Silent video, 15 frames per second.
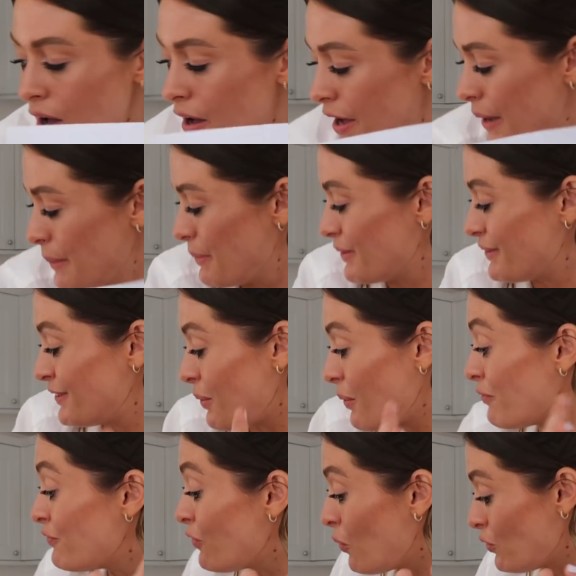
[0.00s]
Um,
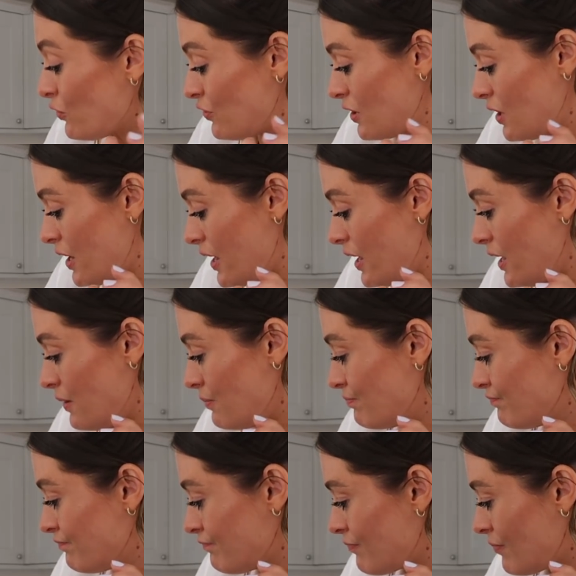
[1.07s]
so unfortunately,